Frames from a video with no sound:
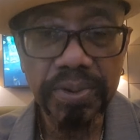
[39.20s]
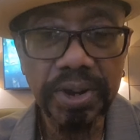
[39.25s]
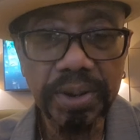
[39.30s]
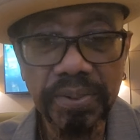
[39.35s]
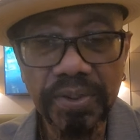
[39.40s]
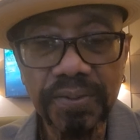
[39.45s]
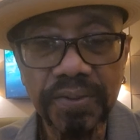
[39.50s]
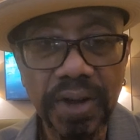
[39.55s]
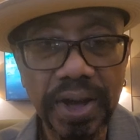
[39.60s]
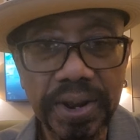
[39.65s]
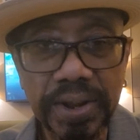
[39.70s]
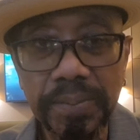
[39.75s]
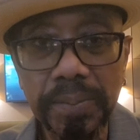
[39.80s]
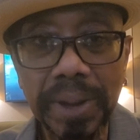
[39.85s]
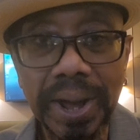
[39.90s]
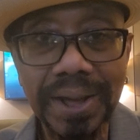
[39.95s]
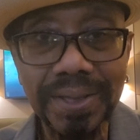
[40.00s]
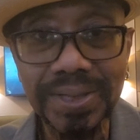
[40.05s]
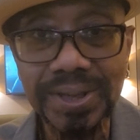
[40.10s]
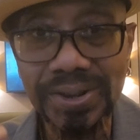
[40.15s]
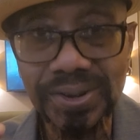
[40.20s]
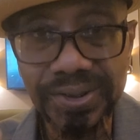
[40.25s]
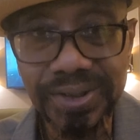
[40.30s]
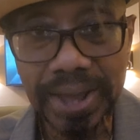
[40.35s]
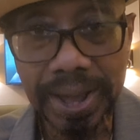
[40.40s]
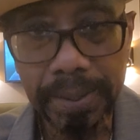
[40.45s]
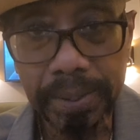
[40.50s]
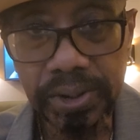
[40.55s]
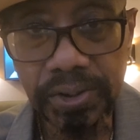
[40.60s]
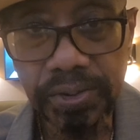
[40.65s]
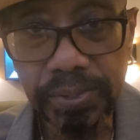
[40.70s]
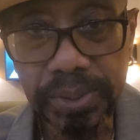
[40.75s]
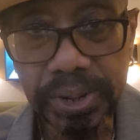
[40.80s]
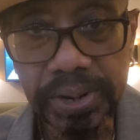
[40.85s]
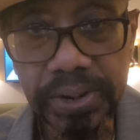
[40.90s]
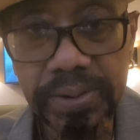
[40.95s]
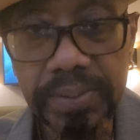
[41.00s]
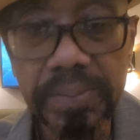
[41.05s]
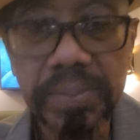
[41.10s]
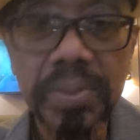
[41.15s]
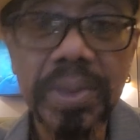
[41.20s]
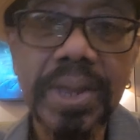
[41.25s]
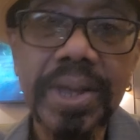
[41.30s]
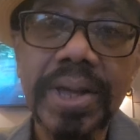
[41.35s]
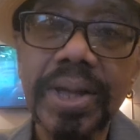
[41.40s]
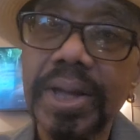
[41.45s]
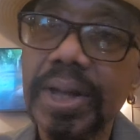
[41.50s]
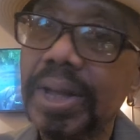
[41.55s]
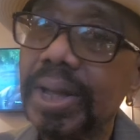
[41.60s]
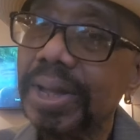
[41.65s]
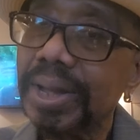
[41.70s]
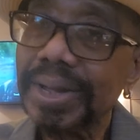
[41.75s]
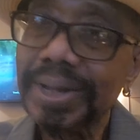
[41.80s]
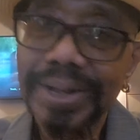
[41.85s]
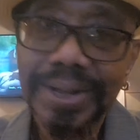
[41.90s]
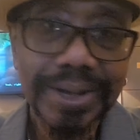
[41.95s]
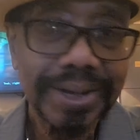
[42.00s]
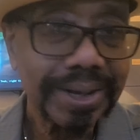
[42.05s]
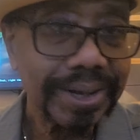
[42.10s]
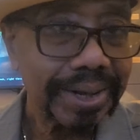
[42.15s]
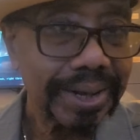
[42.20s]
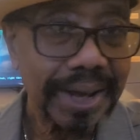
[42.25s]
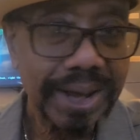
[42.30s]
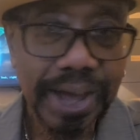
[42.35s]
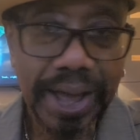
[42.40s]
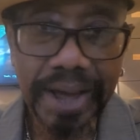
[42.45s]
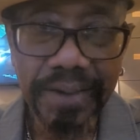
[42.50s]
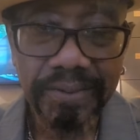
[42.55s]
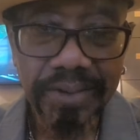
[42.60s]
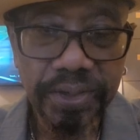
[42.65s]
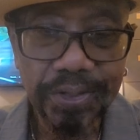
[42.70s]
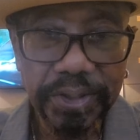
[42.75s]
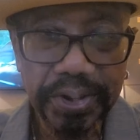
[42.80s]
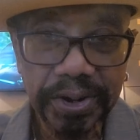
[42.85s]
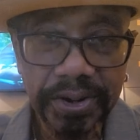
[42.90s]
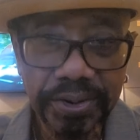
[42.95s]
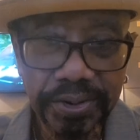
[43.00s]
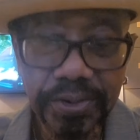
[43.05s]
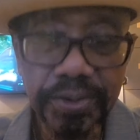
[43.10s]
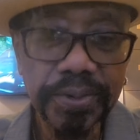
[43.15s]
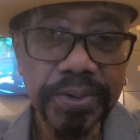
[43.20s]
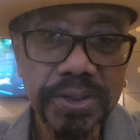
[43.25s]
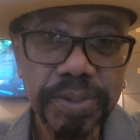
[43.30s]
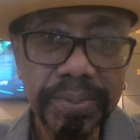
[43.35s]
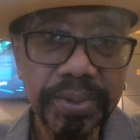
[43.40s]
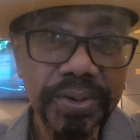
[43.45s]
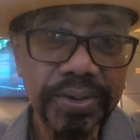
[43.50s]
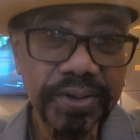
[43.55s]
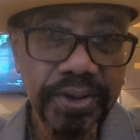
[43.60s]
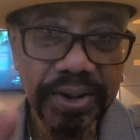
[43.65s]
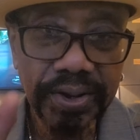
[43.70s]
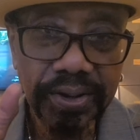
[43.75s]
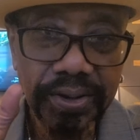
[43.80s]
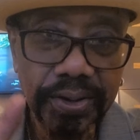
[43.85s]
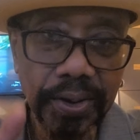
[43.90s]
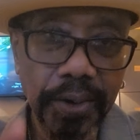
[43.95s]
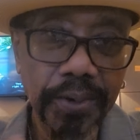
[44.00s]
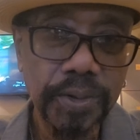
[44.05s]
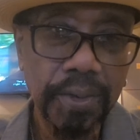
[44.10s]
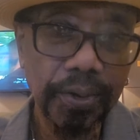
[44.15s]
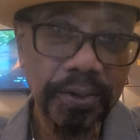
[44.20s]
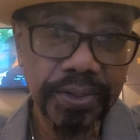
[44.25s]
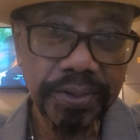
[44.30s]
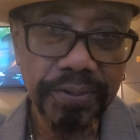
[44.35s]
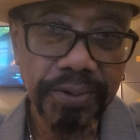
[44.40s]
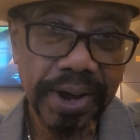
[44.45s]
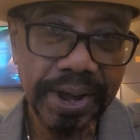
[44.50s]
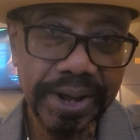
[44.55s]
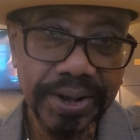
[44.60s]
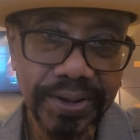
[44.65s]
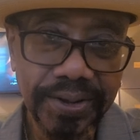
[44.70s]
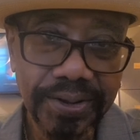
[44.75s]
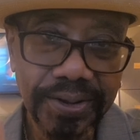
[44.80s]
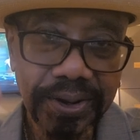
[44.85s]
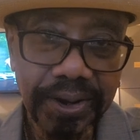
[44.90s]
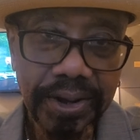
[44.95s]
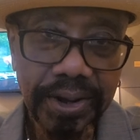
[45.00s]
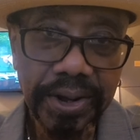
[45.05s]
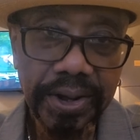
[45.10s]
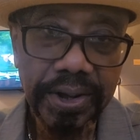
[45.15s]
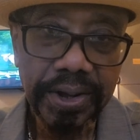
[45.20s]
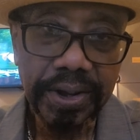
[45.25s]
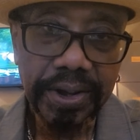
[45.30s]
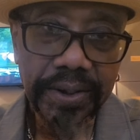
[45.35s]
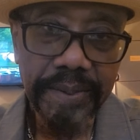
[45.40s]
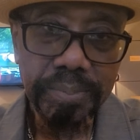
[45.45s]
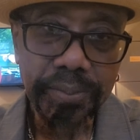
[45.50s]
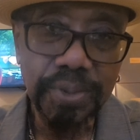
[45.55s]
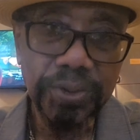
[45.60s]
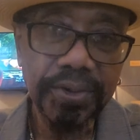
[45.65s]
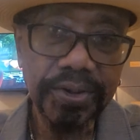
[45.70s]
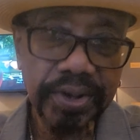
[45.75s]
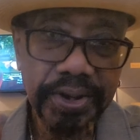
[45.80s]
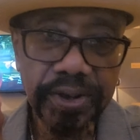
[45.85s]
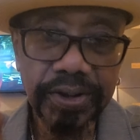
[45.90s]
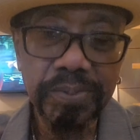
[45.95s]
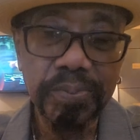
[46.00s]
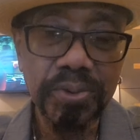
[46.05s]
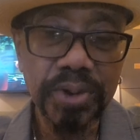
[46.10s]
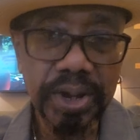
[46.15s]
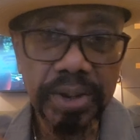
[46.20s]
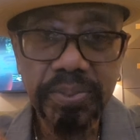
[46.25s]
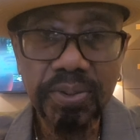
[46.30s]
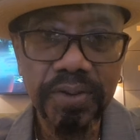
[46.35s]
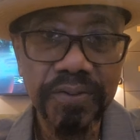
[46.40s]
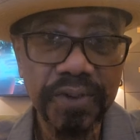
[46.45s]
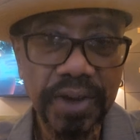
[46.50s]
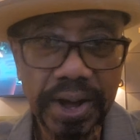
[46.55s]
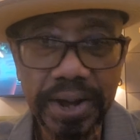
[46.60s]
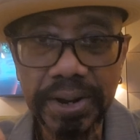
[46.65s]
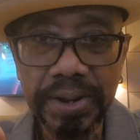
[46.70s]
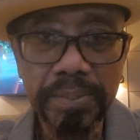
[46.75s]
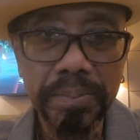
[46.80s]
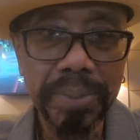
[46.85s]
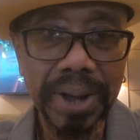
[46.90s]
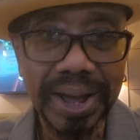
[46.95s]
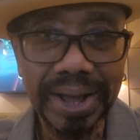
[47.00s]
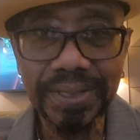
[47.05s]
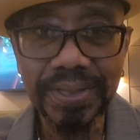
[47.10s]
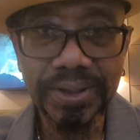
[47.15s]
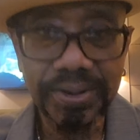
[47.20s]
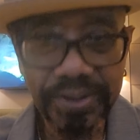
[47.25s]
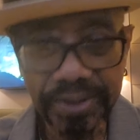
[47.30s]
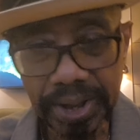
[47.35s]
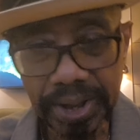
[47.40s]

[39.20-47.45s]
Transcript: is being provided by the establishment. I have nothing to do with the music. Don't own the rights. Music is being provided by the